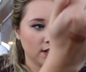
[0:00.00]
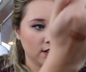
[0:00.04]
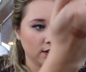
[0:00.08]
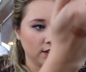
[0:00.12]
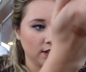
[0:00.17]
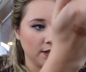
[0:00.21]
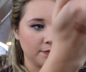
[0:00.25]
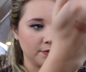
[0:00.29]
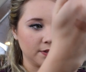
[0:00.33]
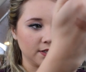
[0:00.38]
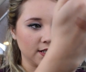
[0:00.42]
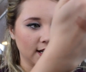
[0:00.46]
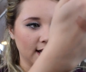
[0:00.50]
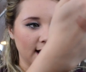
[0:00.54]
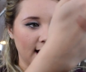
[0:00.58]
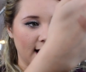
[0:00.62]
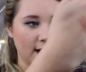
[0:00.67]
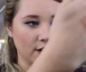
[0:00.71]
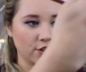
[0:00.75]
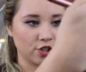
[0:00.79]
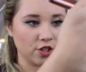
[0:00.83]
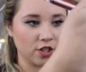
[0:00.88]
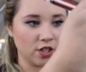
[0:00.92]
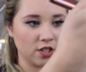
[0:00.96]
lipstick
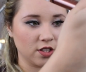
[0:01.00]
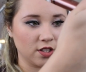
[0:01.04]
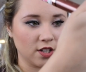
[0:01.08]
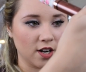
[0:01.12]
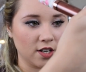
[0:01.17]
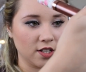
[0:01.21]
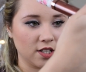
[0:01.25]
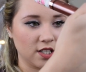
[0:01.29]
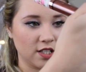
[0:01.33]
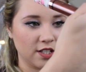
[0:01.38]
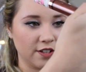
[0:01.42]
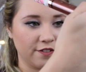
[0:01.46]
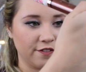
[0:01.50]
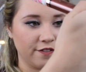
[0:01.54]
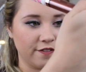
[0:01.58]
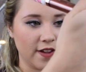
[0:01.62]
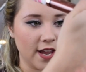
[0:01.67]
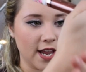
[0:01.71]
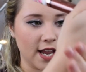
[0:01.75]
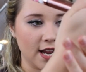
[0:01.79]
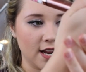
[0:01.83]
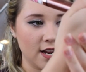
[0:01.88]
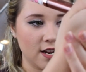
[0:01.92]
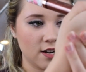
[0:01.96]
actually starts to
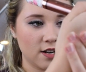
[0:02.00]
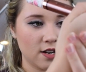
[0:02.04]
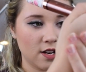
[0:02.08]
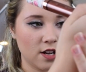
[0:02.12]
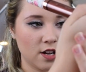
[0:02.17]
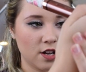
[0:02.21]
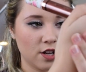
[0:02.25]
fade.